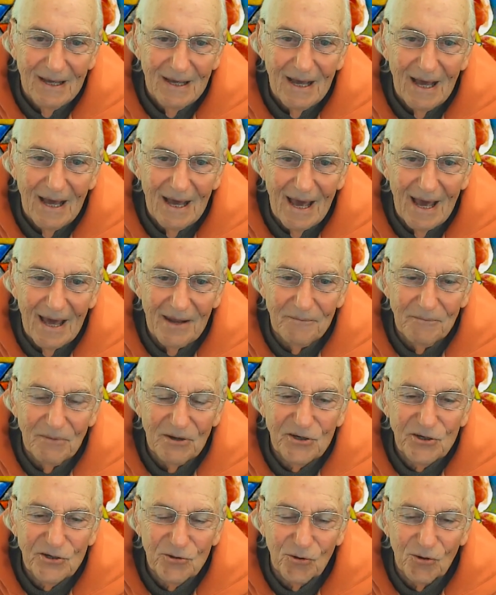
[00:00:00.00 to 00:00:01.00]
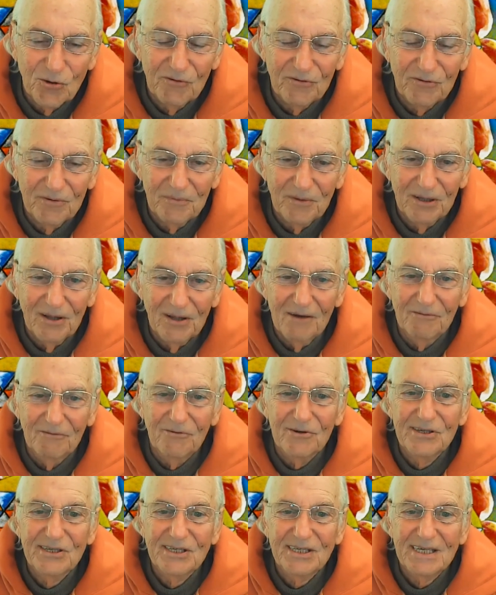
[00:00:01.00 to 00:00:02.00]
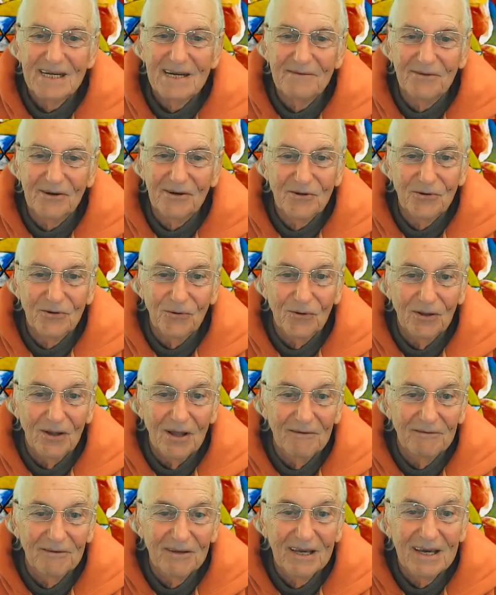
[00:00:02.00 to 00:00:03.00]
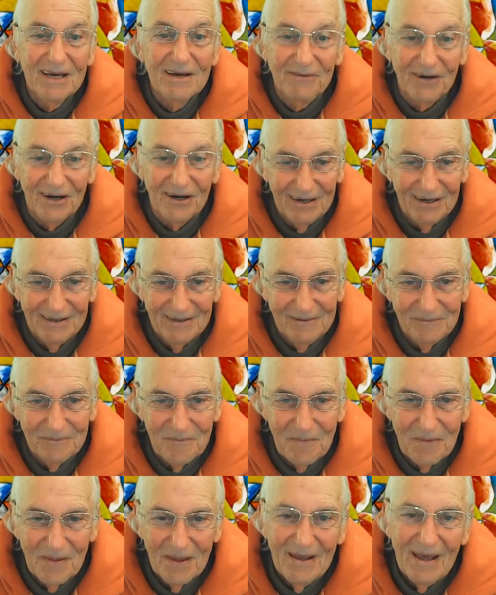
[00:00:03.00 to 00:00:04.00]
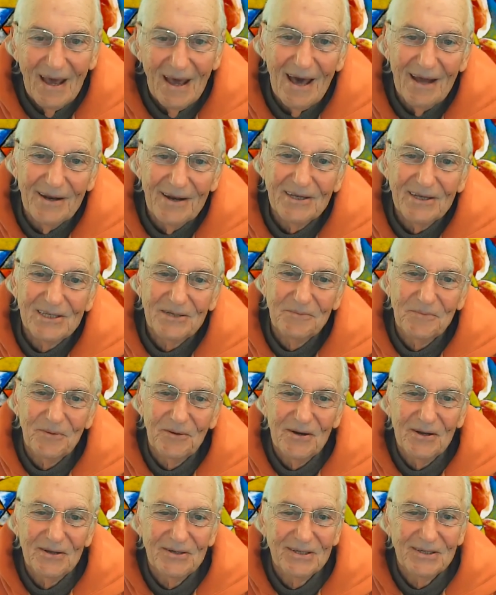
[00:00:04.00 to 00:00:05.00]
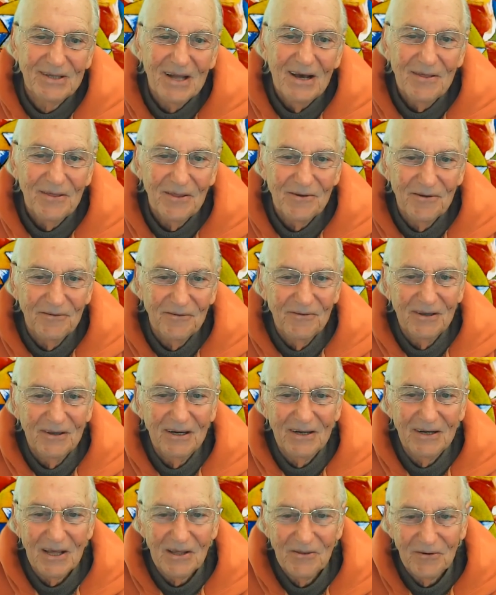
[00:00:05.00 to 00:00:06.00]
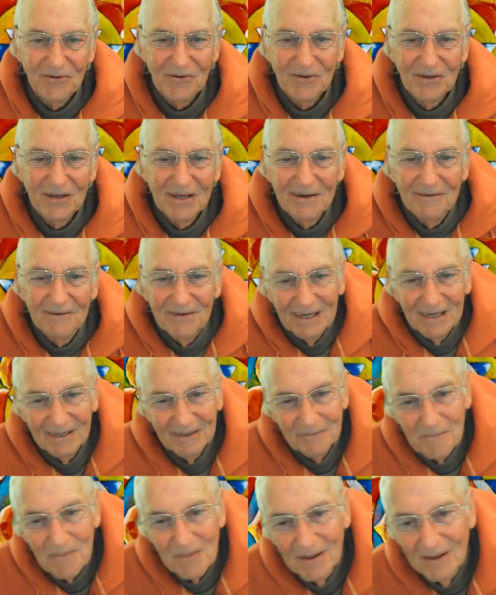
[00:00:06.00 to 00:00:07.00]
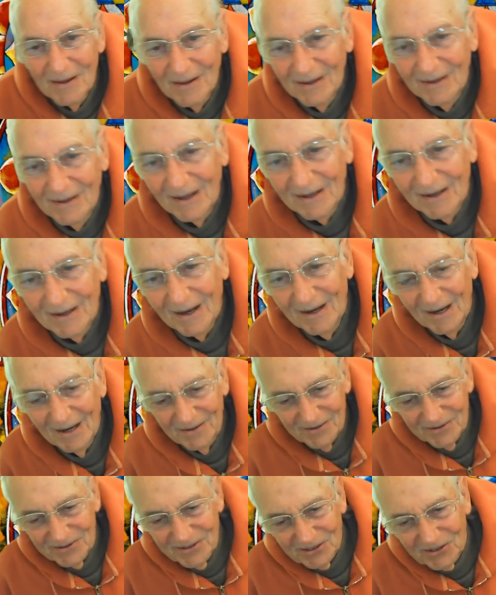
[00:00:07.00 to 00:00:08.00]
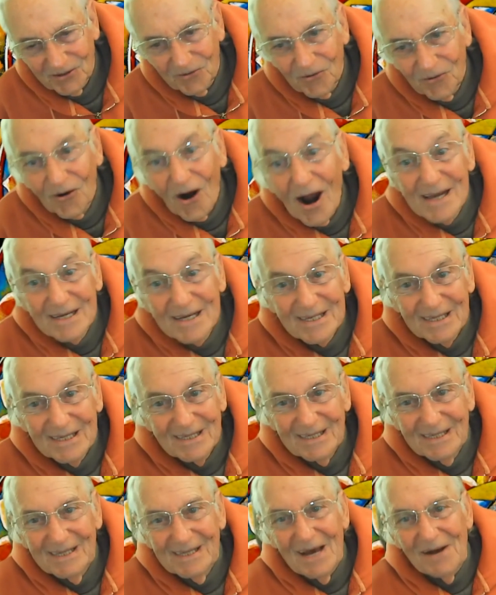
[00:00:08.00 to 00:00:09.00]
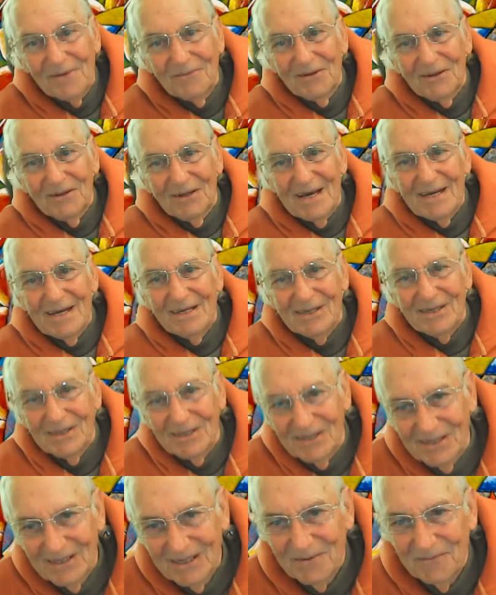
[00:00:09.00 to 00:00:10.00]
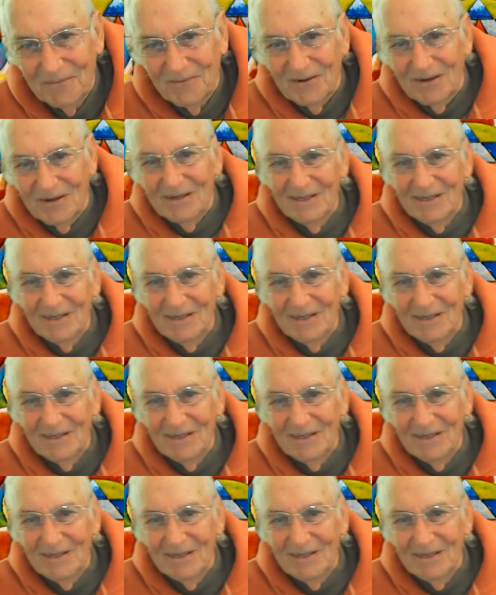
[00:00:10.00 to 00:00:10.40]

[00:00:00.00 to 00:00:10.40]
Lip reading: and mature from a love receiver to a love giver and experience the divinity through giving, there's a crisis in that relationship where